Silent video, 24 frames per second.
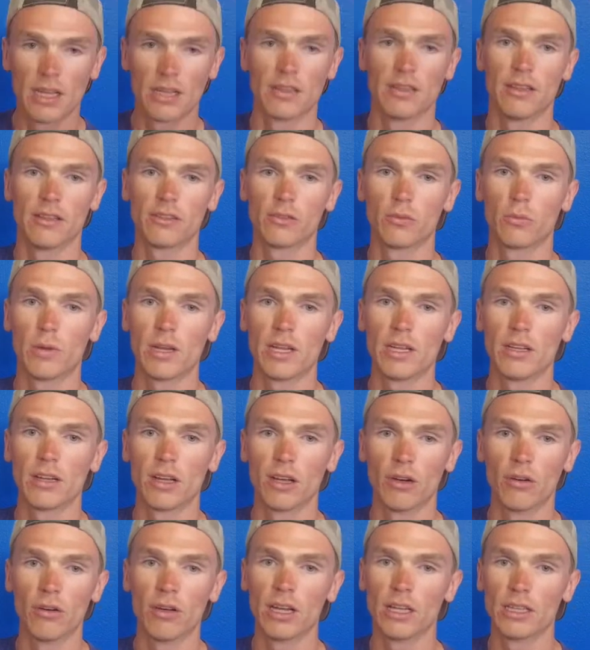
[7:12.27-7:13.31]
This
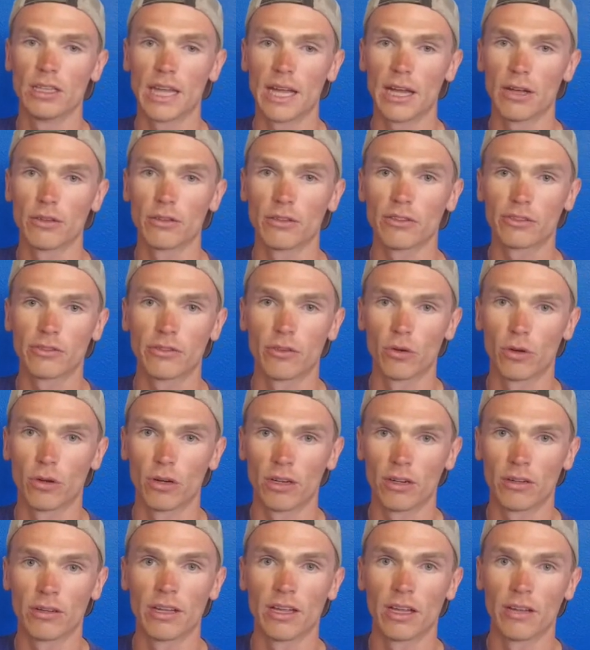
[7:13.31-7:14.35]
window allows
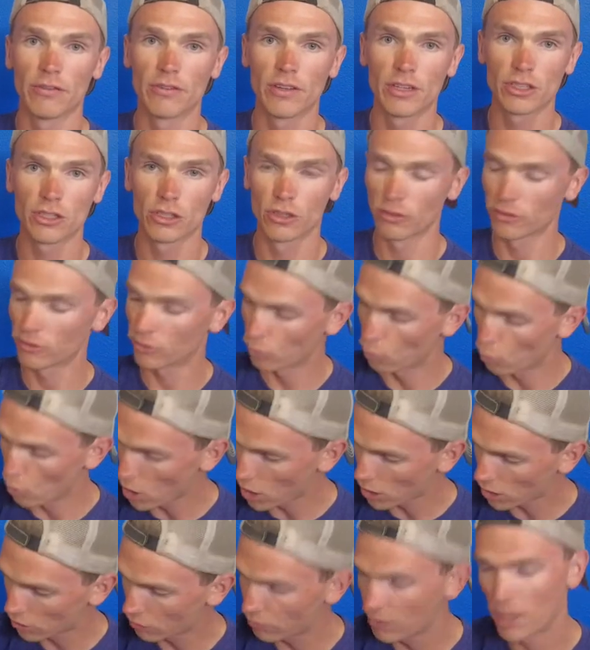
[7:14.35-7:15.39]
for officials to
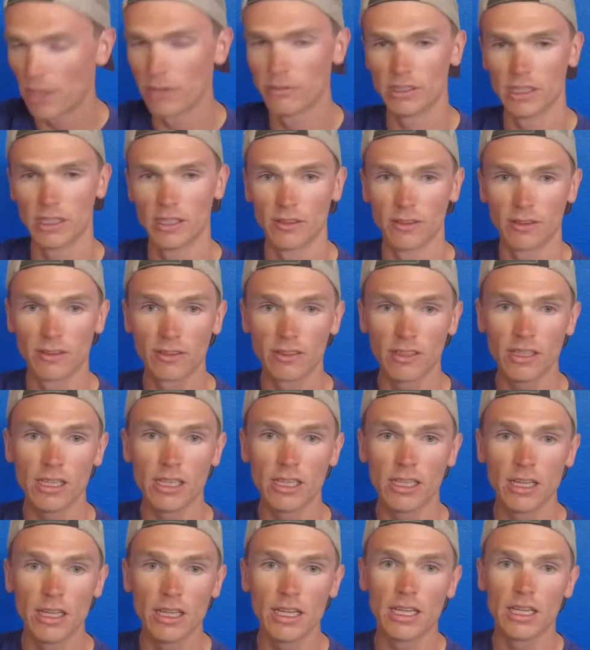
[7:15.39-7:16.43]
walk around and
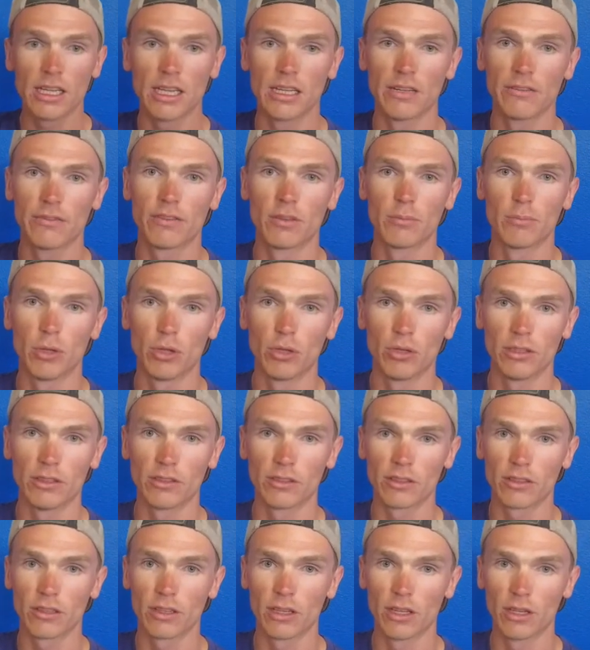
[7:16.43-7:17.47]
see if the bolt
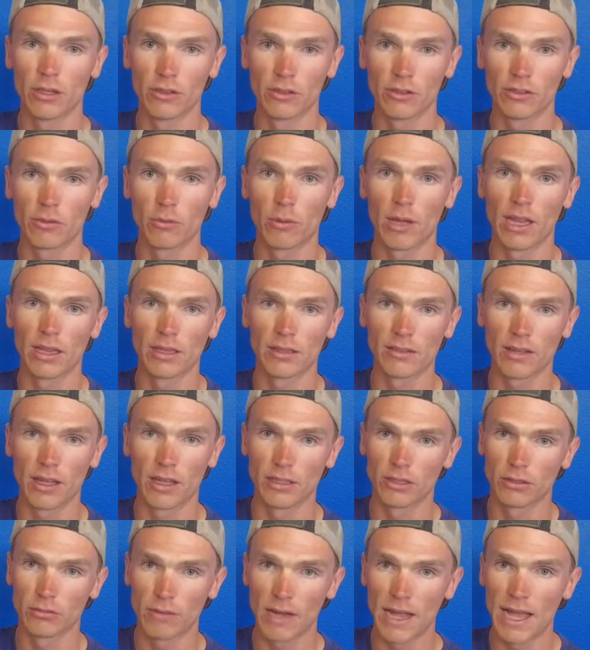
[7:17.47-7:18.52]
is closed while it's
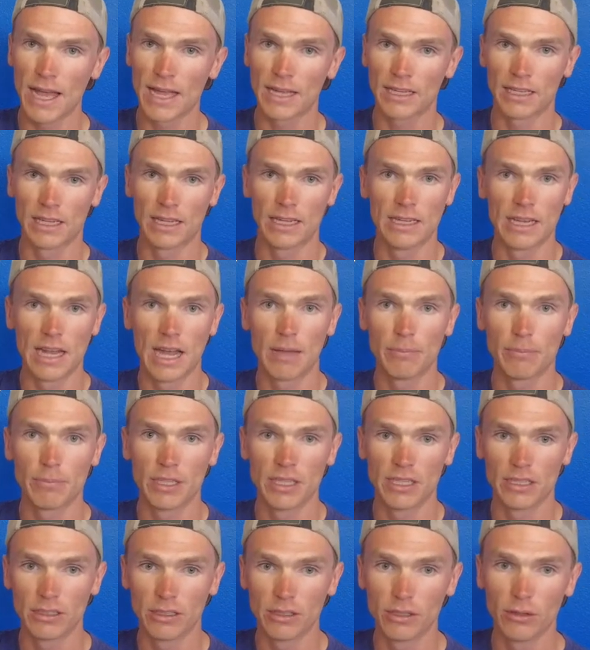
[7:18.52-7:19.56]
on the rack and not
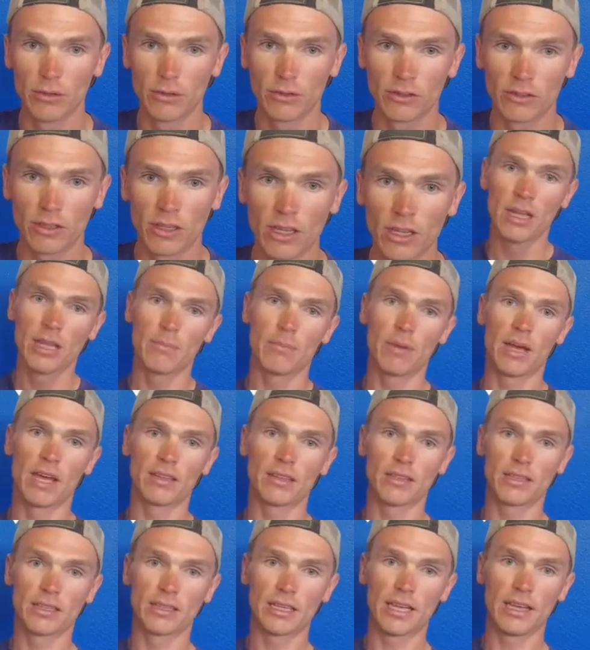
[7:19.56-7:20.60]
being used.
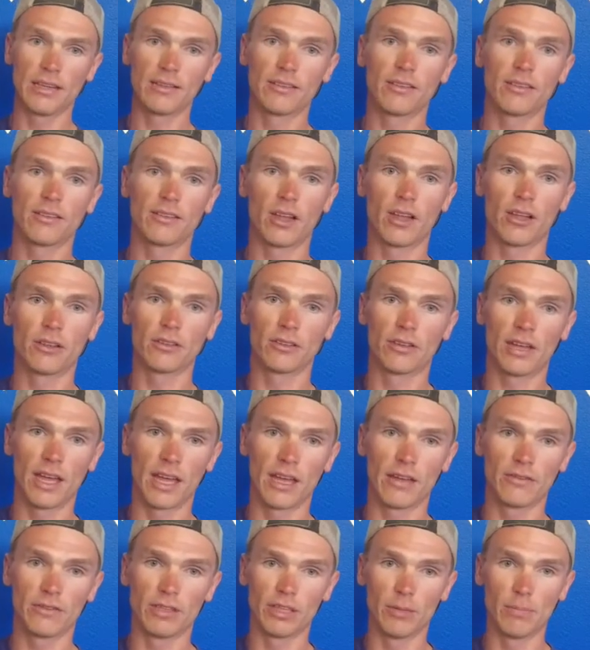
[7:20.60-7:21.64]
Biathlon cases also
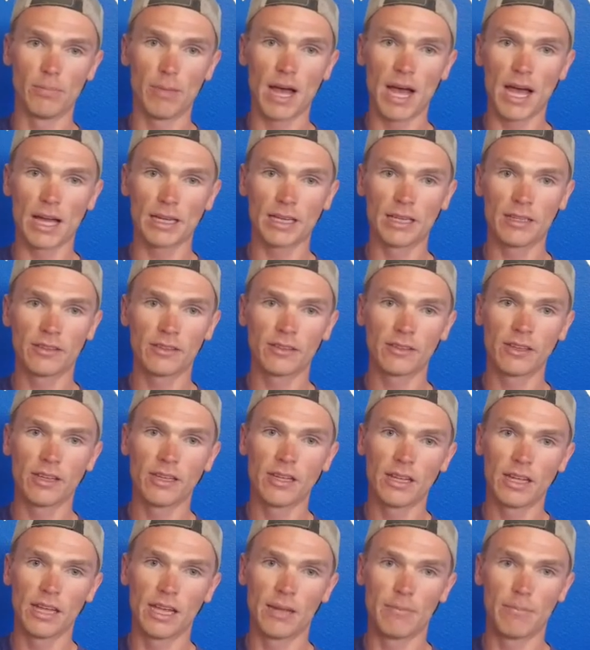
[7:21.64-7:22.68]
have little pockets
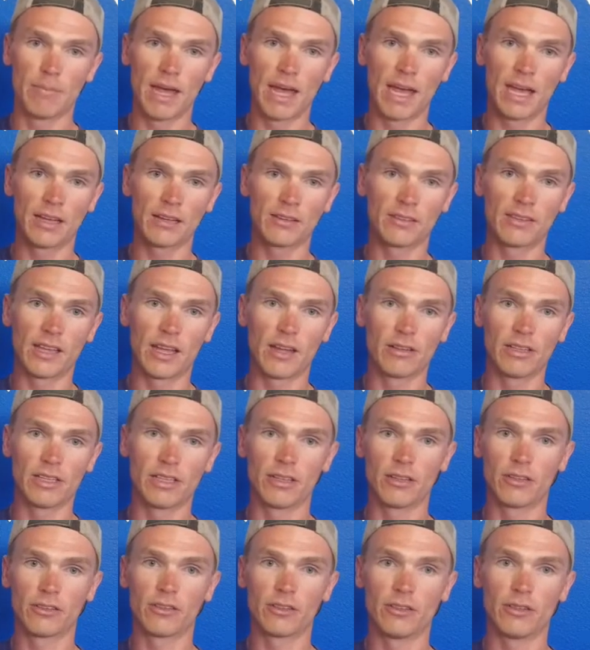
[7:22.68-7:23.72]
and bags down
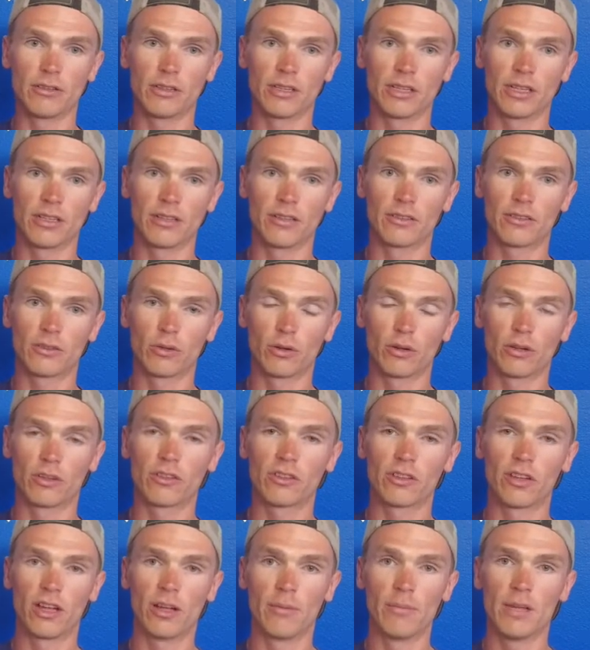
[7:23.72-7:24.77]
here so you can store
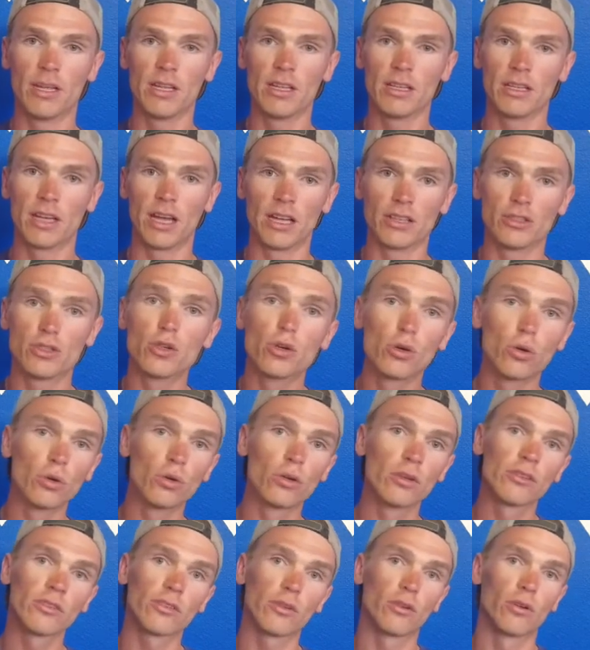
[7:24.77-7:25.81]
some
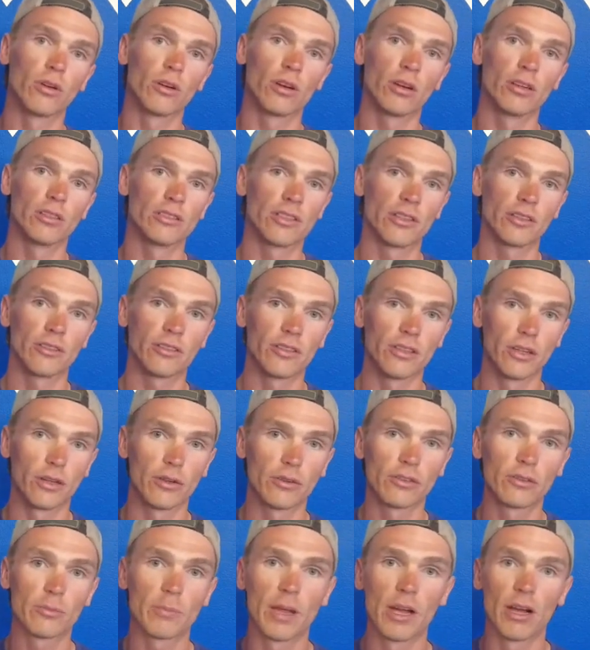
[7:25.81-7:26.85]
tools or just, you know,
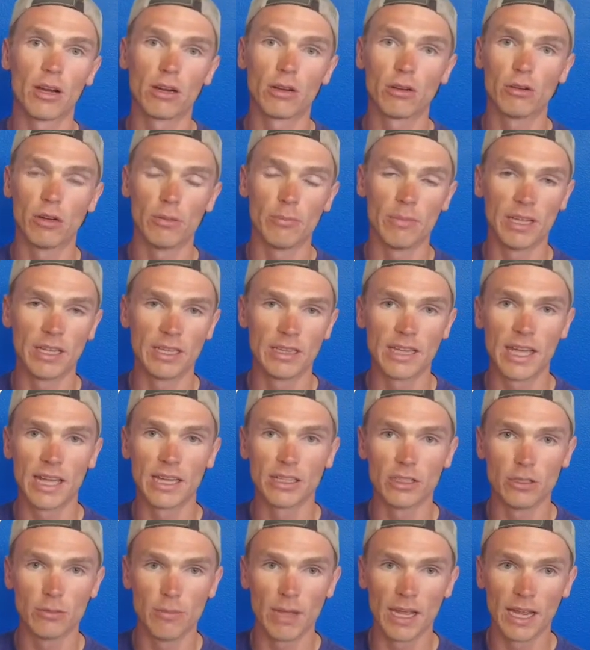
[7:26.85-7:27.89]
spare equipment
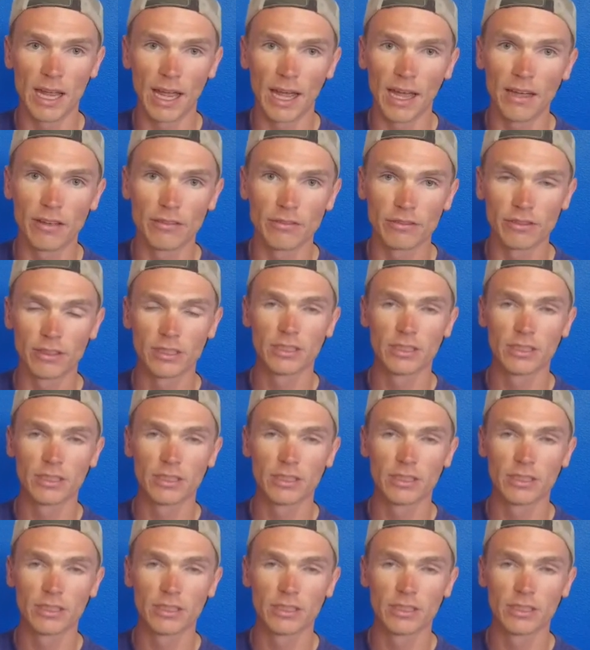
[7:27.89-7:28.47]
that you may have.